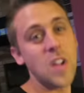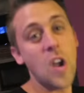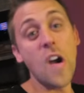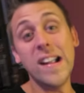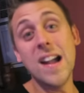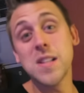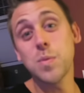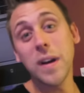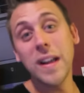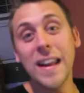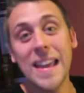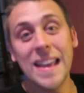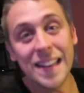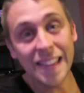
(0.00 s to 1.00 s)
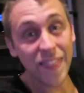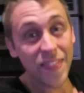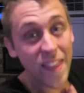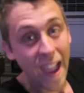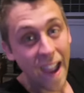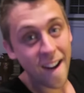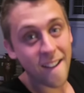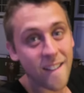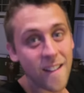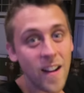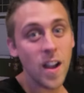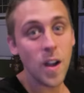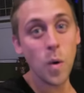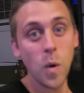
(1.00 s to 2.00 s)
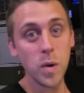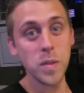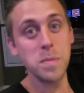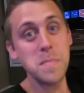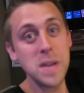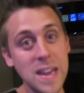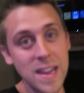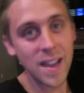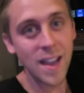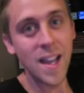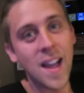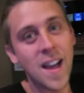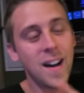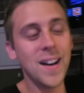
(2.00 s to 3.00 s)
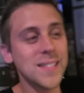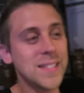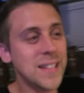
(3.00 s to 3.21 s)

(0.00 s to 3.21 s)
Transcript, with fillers: All right, guys, we're gonna end it there with me on